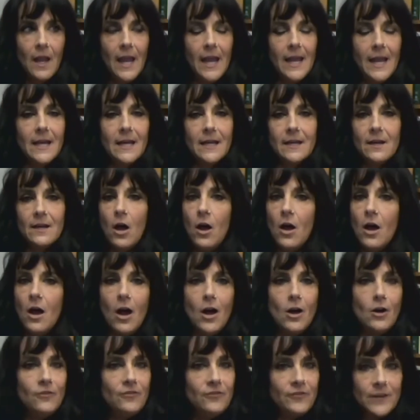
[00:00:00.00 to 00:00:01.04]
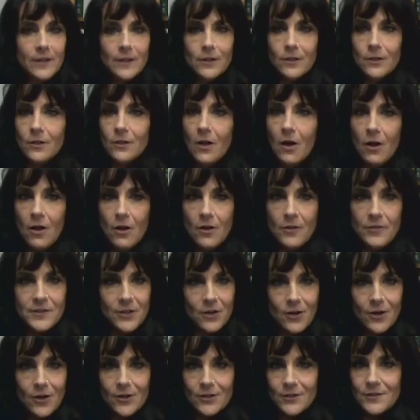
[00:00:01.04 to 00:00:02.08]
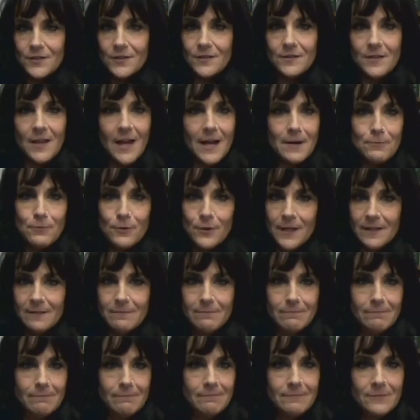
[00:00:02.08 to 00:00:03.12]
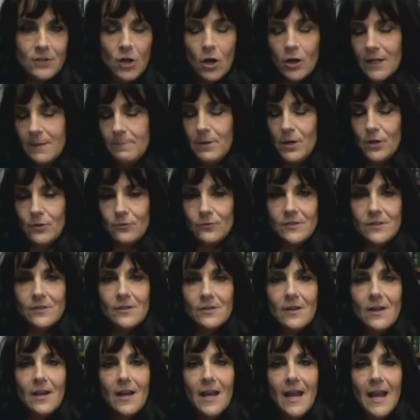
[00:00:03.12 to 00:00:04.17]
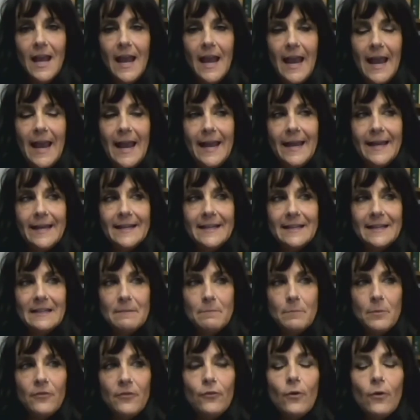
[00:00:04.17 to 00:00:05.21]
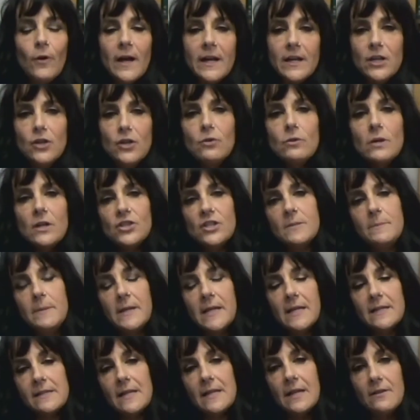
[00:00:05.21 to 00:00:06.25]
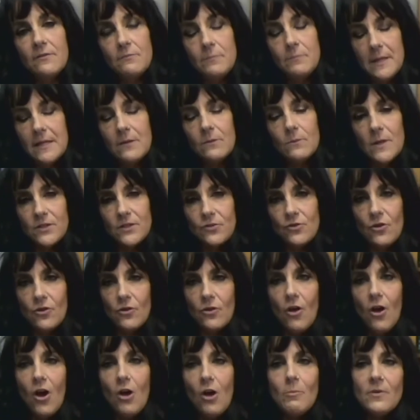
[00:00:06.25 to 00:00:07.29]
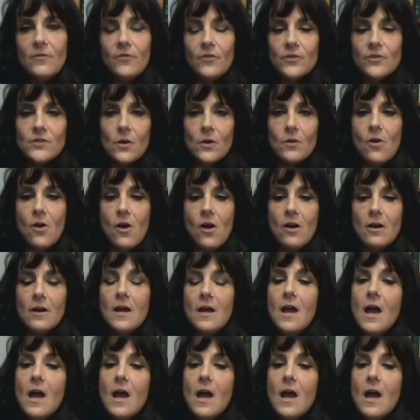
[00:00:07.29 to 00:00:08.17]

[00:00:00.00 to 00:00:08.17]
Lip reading: And I'll fill all the dogs' thyroid doggy bones. And before I knew it, just because I have been in Western Oklahoma for so long,